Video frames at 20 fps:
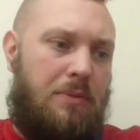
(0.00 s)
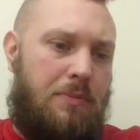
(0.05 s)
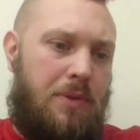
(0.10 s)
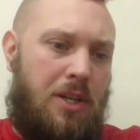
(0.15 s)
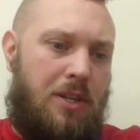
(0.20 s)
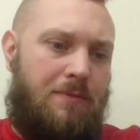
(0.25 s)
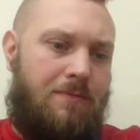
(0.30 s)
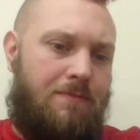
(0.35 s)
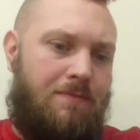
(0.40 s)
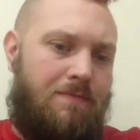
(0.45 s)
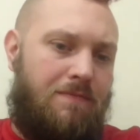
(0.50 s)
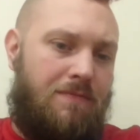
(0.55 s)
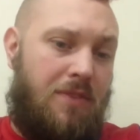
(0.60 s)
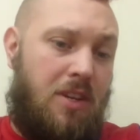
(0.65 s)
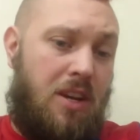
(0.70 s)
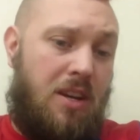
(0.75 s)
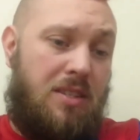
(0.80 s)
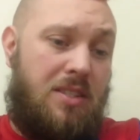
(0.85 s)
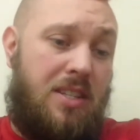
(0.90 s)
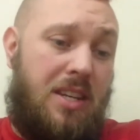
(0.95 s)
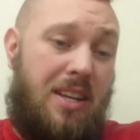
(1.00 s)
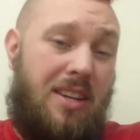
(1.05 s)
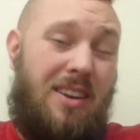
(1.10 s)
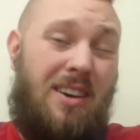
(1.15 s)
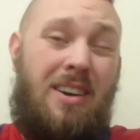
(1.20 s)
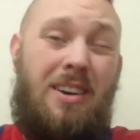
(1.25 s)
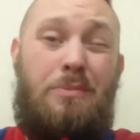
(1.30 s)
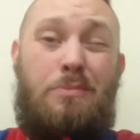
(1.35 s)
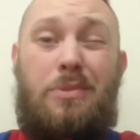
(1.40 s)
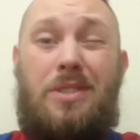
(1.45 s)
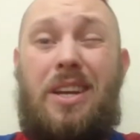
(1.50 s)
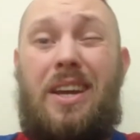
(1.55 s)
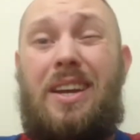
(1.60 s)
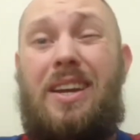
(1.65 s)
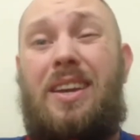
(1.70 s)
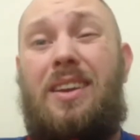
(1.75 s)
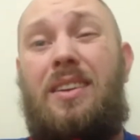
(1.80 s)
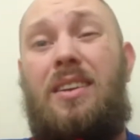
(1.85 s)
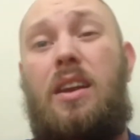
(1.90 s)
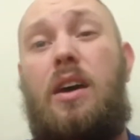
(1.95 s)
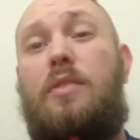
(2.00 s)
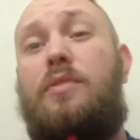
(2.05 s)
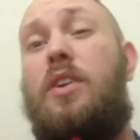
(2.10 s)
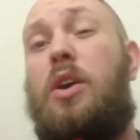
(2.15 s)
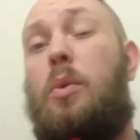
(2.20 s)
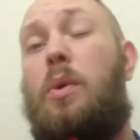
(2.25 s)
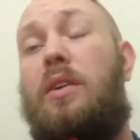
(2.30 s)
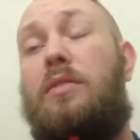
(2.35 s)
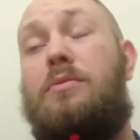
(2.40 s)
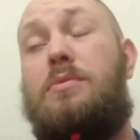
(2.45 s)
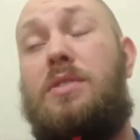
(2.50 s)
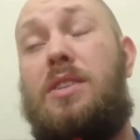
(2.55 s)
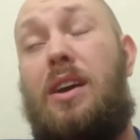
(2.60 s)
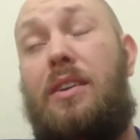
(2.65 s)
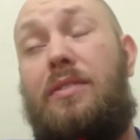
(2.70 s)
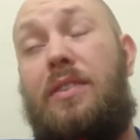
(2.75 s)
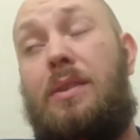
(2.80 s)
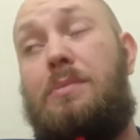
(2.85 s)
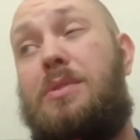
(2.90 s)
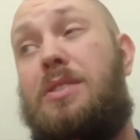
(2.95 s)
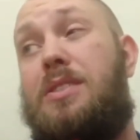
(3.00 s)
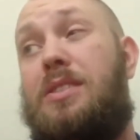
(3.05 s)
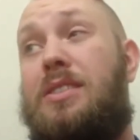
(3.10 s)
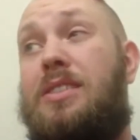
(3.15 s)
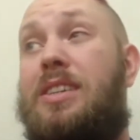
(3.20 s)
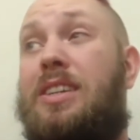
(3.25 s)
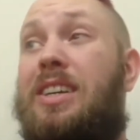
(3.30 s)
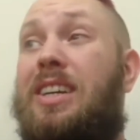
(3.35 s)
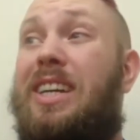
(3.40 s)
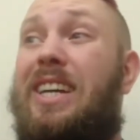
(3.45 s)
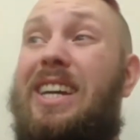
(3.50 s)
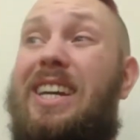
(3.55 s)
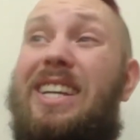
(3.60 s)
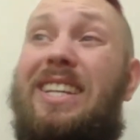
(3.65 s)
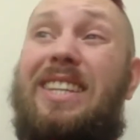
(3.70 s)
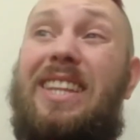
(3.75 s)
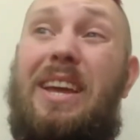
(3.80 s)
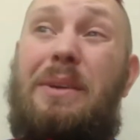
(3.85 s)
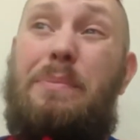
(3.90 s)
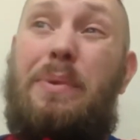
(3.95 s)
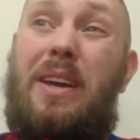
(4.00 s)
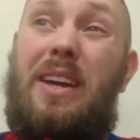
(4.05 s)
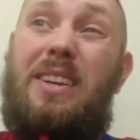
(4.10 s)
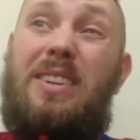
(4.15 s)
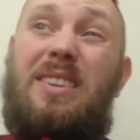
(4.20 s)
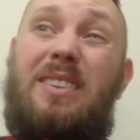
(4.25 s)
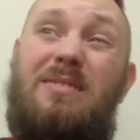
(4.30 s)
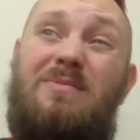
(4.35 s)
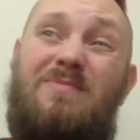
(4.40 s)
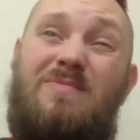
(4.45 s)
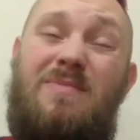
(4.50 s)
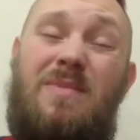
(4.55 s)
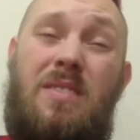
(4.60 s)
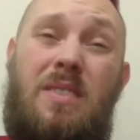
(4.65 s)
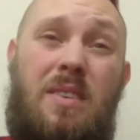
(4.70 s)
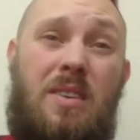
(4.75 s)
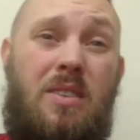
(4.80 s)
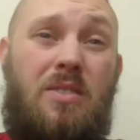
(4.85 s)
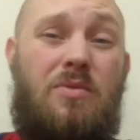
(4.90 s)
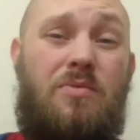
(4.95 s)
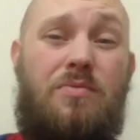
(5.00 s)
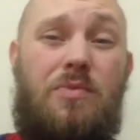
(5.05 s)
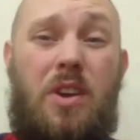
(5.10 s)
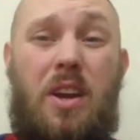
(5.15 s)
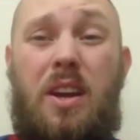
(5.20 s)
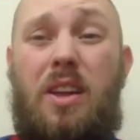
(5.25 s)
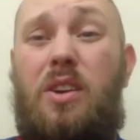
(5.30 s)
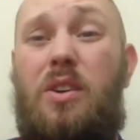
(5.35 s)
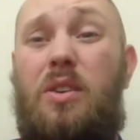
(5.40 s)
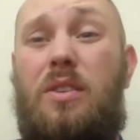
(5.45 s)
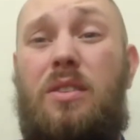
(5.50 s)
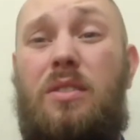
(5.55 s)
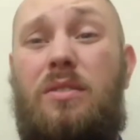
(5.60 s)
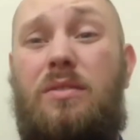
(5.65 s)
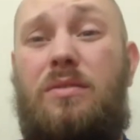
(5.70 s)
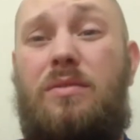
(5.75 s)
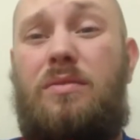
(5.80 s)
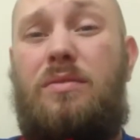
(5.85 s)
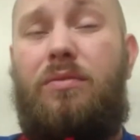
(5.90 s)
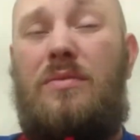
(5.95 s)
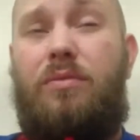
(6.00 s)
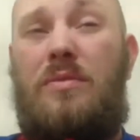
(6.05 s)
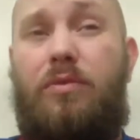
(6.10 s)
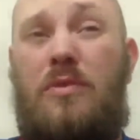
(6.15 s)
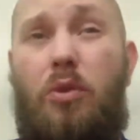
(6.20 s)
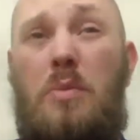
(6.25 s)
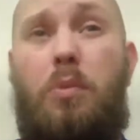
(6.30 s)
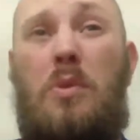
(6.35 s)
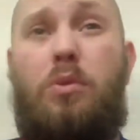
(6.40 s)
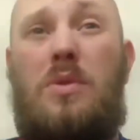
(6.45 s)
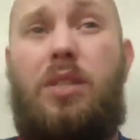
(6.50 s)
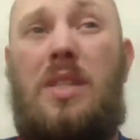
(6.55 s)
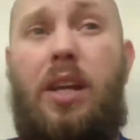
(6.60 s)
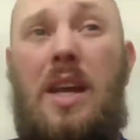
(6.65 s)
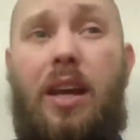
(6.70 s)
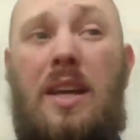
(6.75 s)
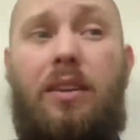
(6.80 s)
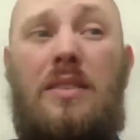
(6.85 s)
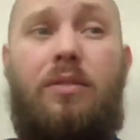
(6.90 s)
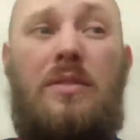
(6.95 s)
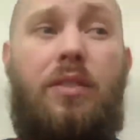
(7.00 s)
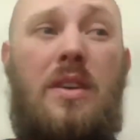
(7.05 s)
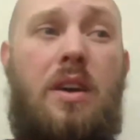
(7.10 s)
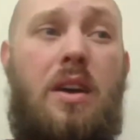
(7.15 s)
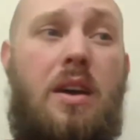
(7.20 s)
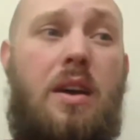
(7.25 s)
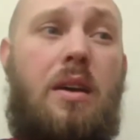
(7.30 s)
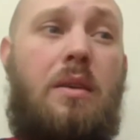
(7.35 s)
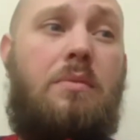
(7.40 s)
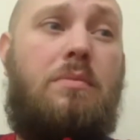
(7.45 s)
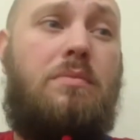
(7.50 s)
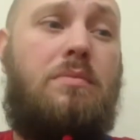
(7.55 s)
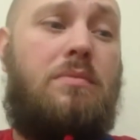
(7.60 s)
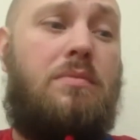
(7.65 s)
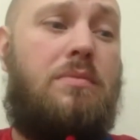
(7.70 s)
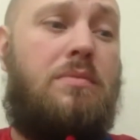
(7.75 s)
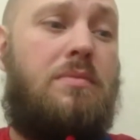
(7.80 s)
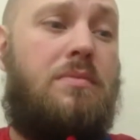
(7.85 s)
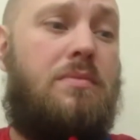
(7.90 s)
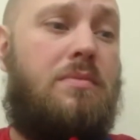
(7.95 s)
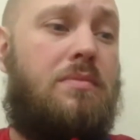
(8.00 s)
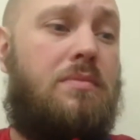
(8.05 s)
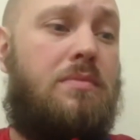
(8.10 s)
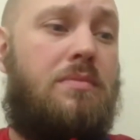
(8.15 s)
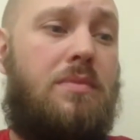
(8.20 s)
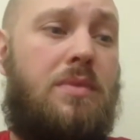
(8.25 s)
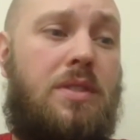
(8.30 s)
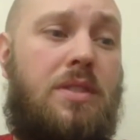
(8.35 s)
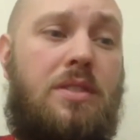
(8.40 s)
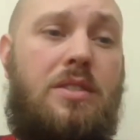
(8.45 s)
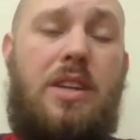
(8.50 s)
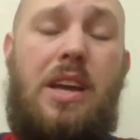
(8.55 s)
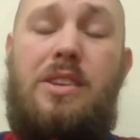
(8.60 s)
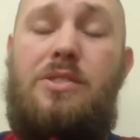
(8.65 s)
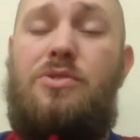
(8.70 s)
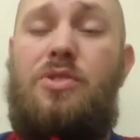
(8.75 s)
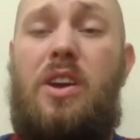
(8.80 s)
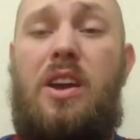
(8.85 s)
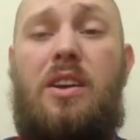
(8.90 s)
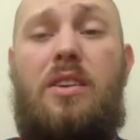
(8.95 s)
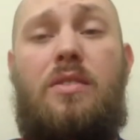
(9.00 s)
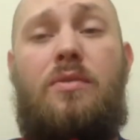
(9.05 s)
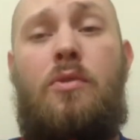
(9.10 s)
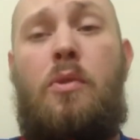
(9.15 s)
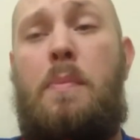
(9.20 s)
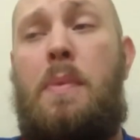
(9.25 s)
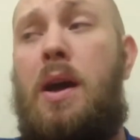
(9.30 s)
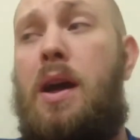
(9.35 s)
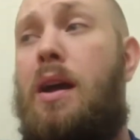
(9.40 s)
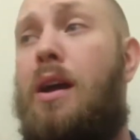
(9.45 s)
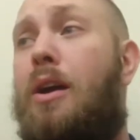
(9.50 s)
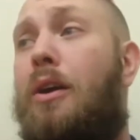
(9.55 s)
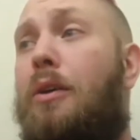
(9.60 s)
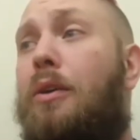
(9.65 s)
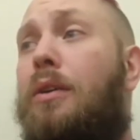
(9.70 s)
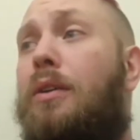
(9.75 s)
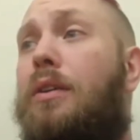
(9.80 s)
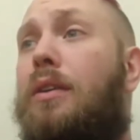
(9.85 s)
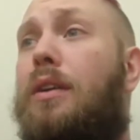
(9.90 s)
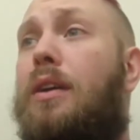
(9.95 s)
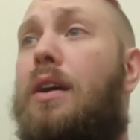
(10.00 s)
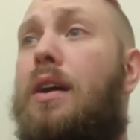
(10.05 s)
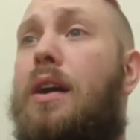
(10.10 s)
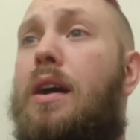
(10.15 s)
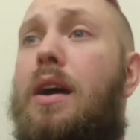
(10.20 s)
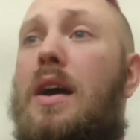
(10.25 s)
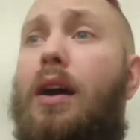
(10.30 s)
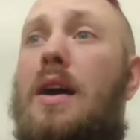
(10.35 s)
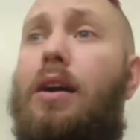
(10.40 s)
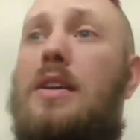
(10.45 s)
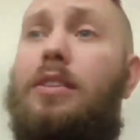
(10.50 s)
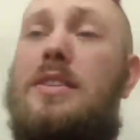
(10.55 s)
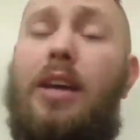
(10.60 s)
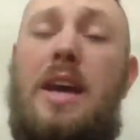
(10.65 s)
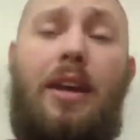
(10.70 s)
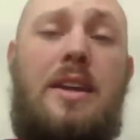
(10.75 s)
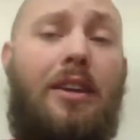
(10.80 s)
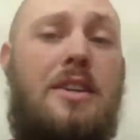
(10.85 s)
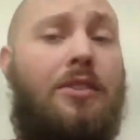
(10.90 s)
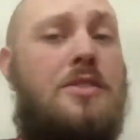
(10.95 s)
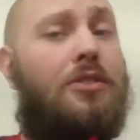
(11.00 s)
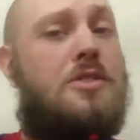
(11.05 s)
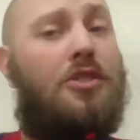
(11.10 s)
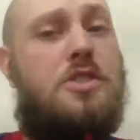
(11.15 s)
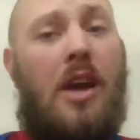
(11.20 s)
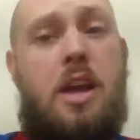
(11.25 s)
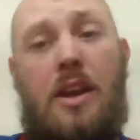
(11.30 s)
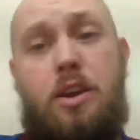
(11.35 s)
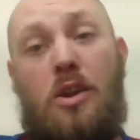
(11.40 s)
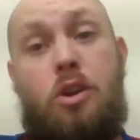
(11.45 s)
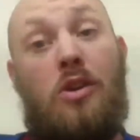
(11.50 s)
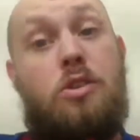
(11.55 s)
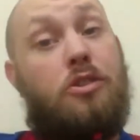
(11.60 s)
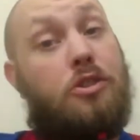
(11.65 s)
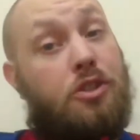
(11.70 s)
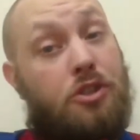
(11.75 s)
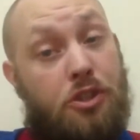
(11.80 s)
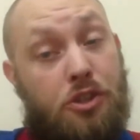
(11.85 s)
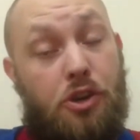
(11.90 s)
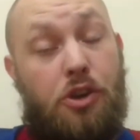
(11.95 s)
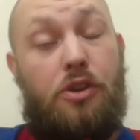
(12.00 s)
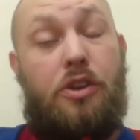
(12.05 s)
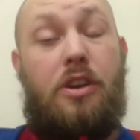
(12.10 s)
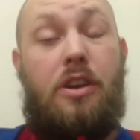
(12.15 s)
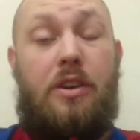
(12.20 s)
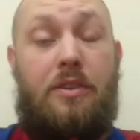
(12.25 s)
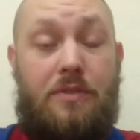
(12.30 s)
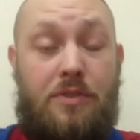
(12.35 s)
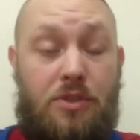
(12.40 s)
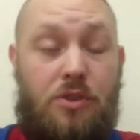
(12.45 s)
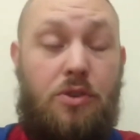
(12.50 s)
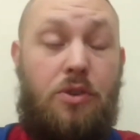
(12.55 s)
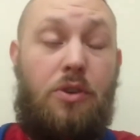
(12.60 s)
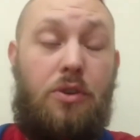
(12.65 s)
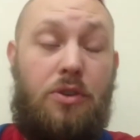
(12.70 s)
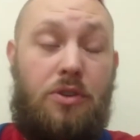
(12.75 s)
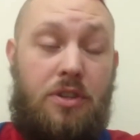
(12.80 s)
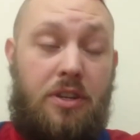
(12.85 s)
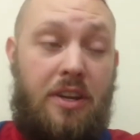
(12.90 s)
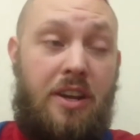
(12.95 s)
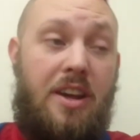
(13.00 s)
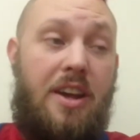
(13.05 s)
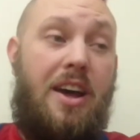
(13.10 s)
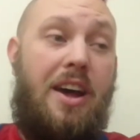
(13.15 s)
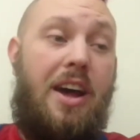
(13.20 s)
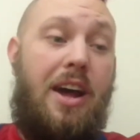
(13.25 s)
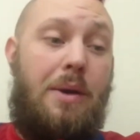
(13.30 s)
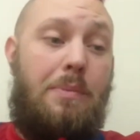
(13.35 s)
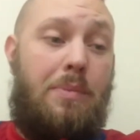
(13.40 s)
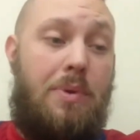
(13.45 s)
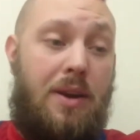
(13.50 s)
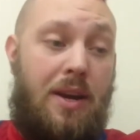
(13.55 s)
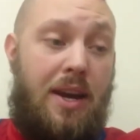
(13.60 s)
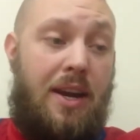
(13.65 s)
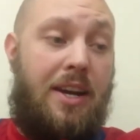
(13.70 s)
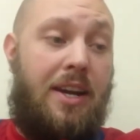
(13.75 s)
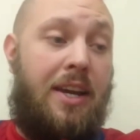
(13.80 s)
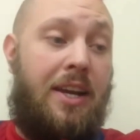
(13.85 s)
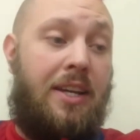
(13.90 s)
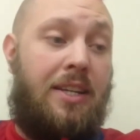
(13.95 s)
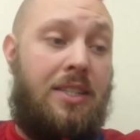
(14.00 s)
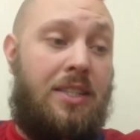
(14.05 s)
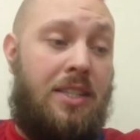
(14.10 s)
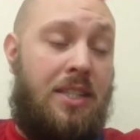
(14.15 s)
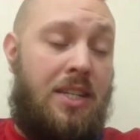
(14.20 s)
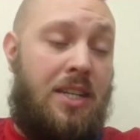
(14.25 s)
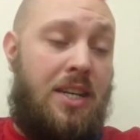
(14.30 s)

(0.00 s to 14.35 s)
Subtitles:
But like I said, I'm taking nothing away from Southampton. They played really good football today. Cedric, Romeo, Tadic, Shane Long should have scored plenty.